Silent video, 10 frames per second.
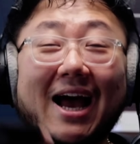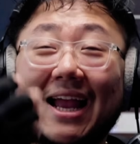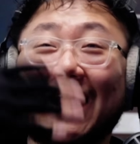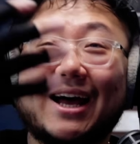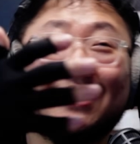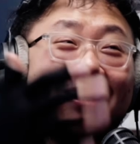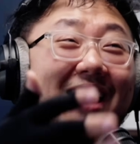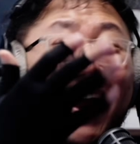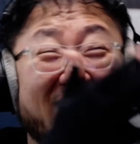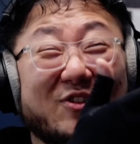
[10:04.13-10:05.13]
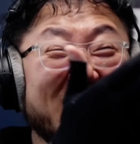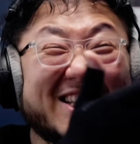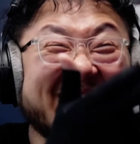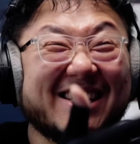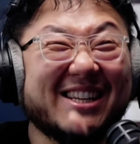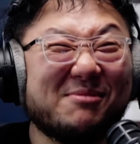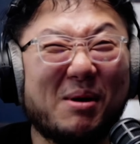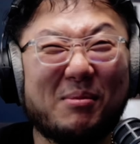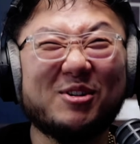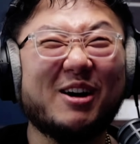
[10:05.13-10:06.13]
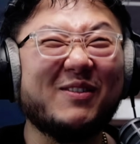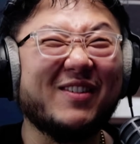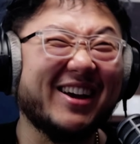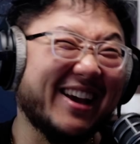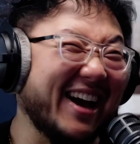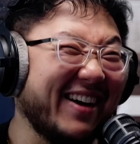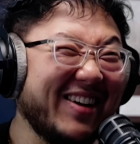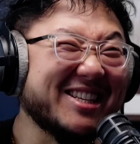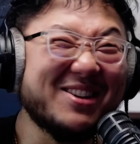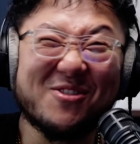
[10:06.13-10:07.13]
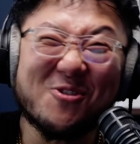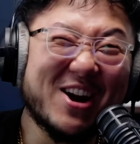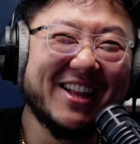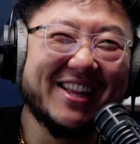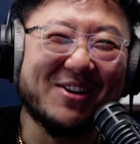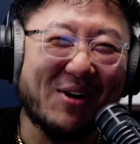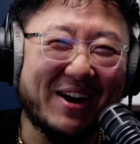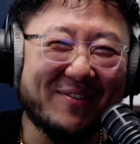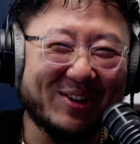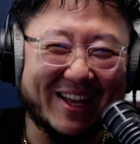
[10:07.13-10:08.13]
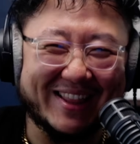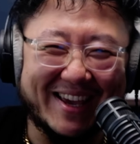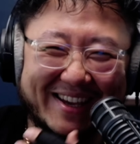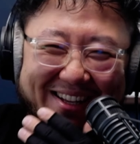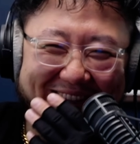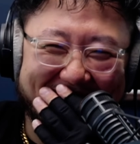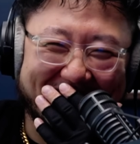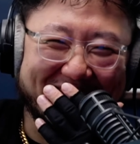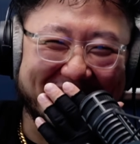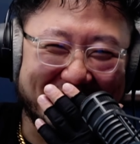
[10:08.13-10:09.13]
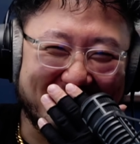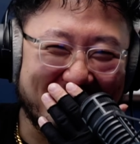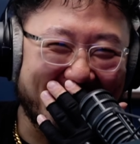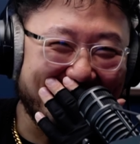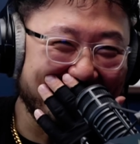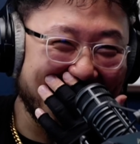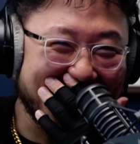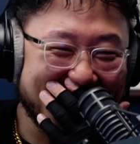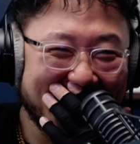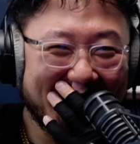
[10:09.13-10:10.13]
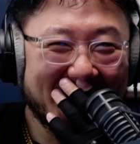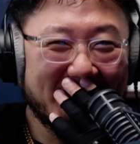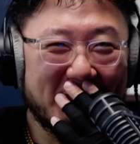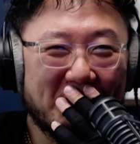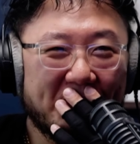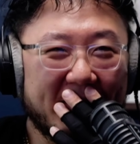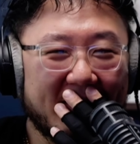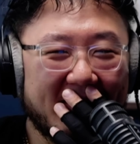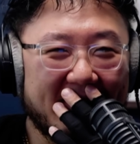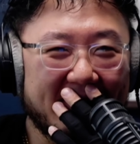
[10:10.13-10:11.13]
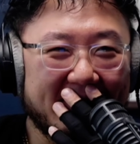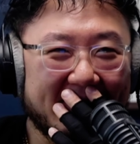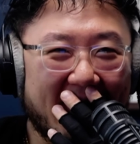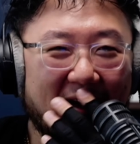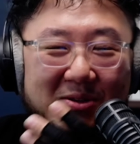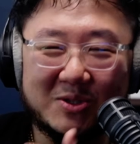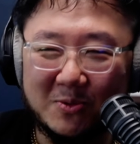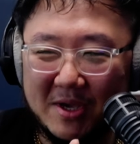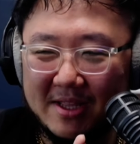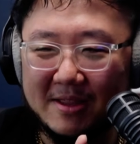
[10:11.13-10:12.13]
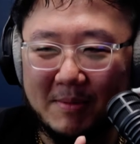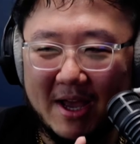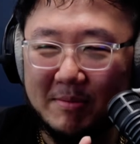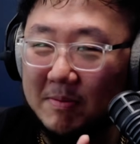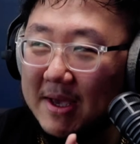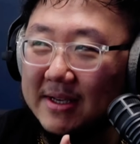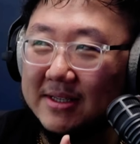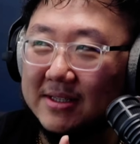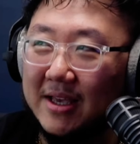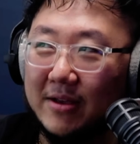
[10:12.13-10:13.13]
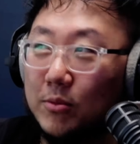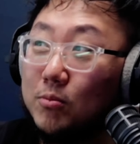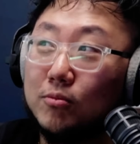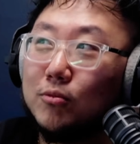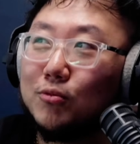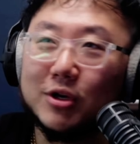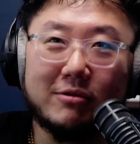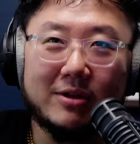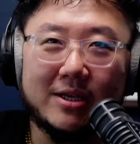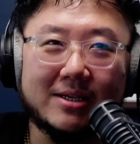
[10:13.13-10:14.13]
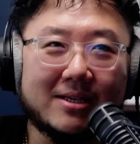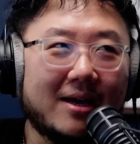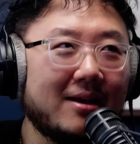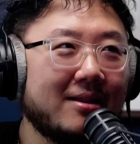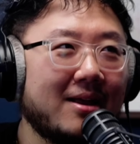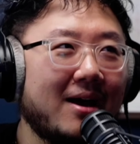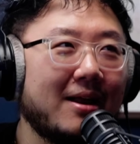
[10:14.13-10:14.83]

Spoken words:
I gotta say, after listening to Bubblegum, like, I'm actually really grateful that they included those instrumentals, because how sweet the Miami bass is, like, really, really exciting in that.